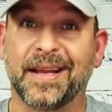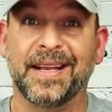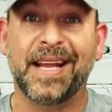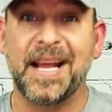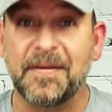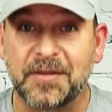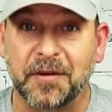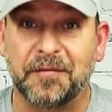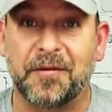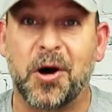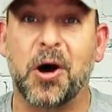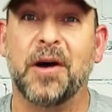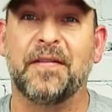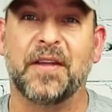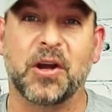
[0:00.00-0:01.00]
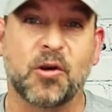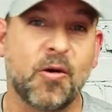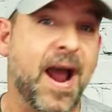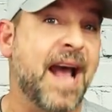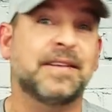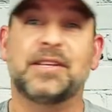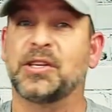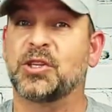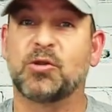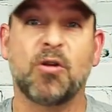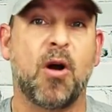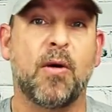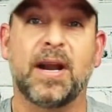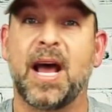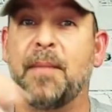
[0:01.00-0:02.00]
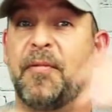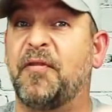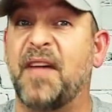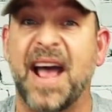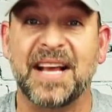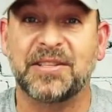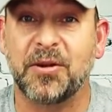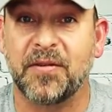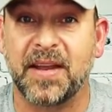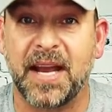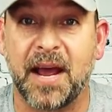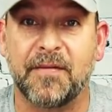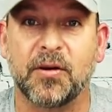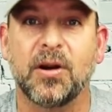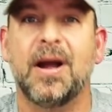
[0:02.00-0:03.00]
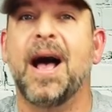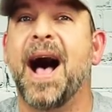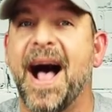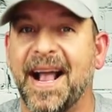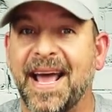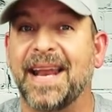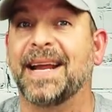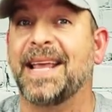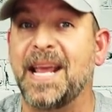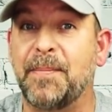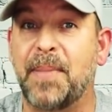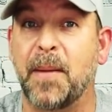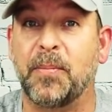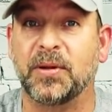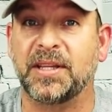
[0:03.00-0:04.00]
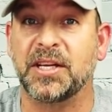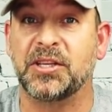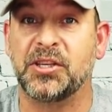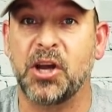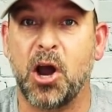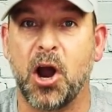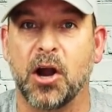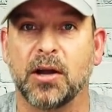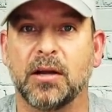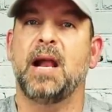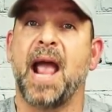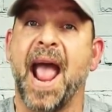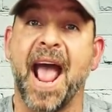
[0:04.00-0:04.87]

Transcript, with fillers: the leaves are falling, the grass is growing up faster than ever. I gotta keep up with this yard.